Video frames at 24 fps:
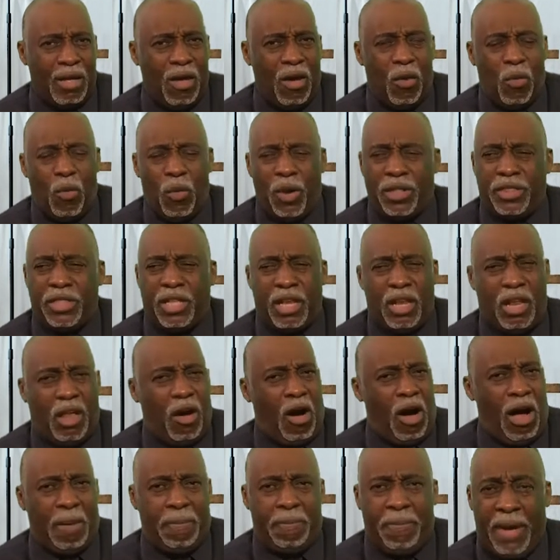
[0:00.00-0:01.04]
When the
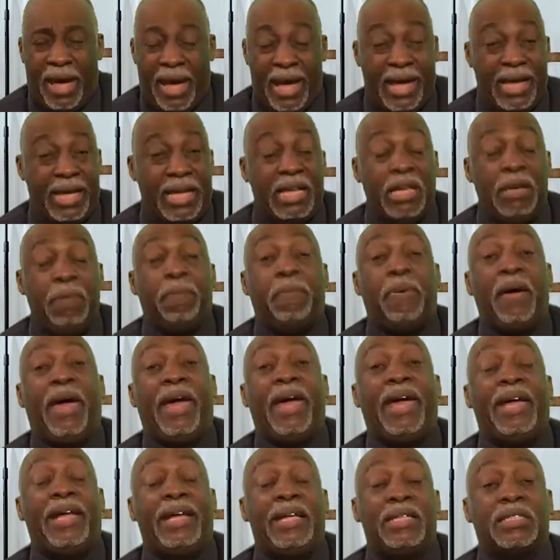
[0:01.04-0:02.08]
Lord pays, he
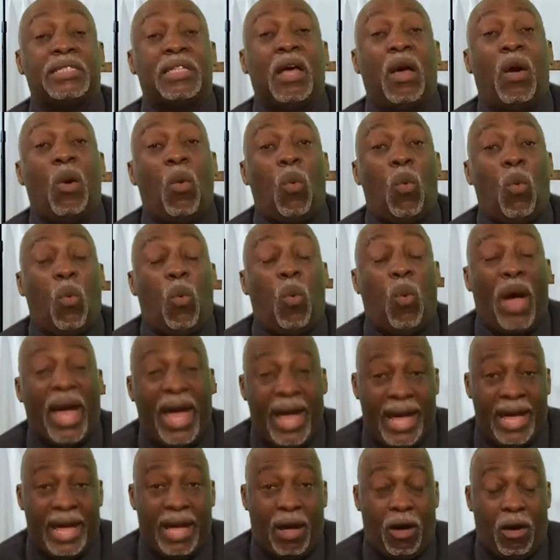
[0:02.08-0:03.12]
pays
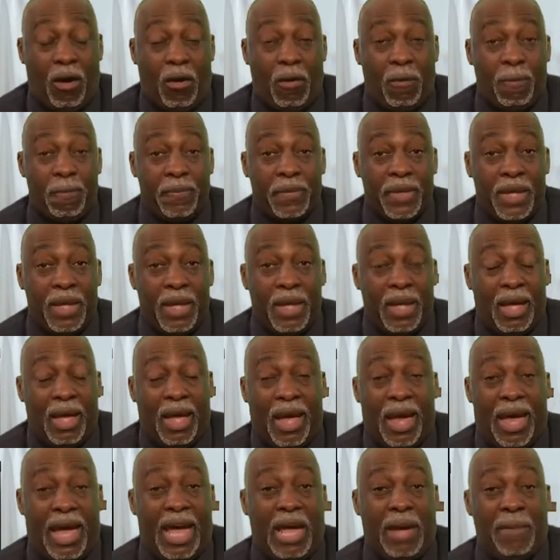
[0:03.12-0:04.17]
well.
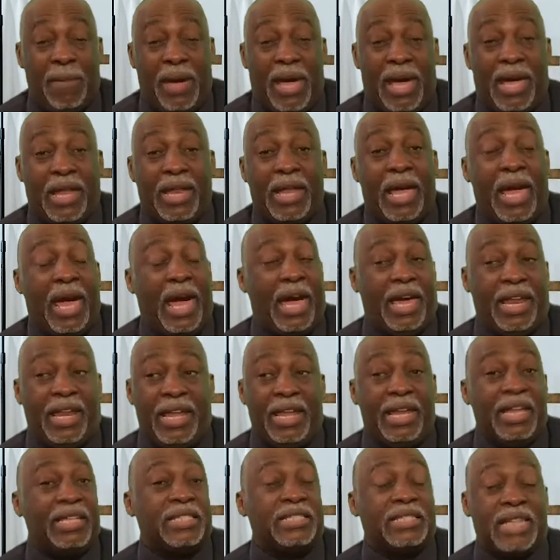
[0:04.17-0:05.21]
Amen. And it
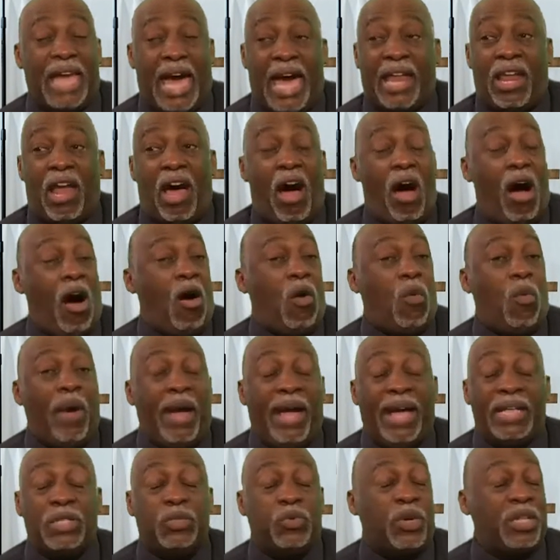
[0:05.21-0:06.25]
is not
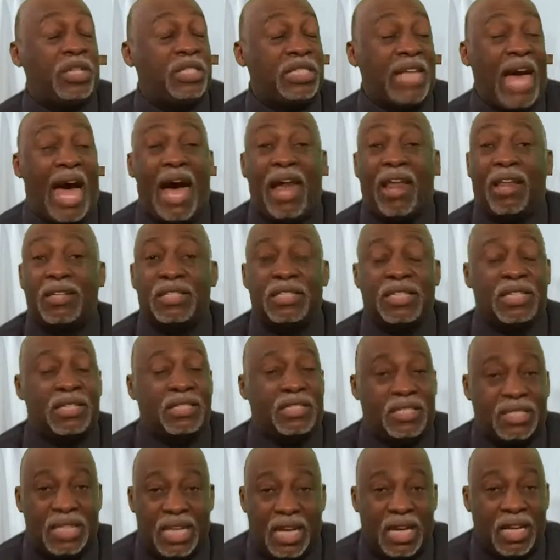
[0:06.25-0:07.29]
always with dollars and
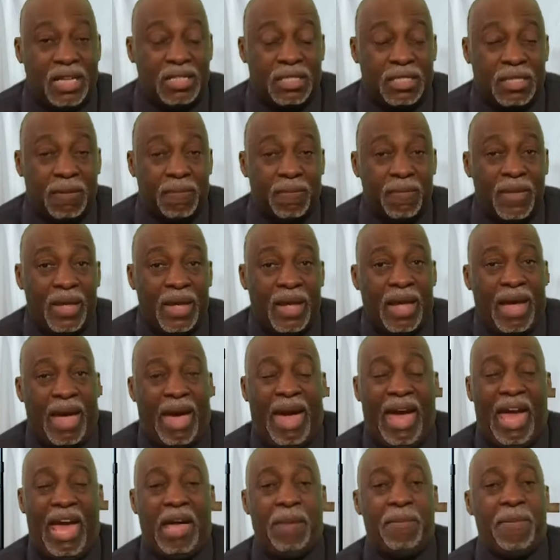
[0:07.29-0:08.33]
cents.
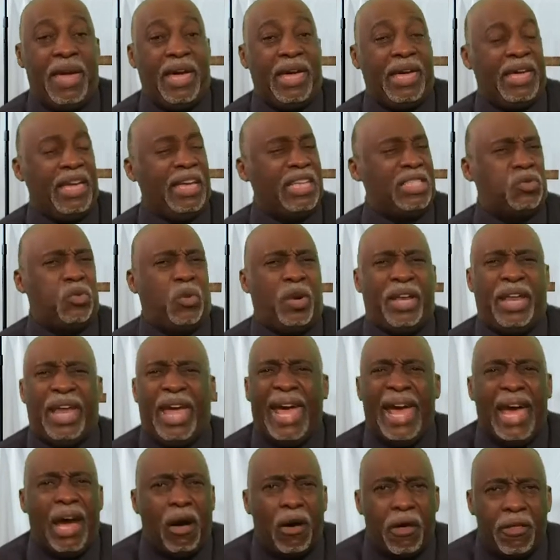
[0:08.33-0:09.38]
Amen. It's with
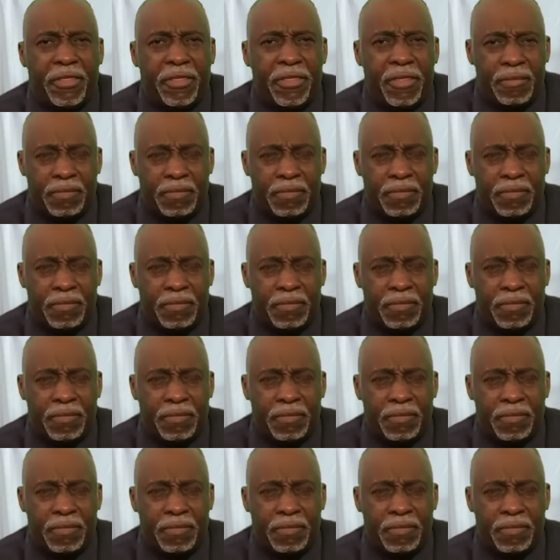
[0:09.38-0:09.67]
health.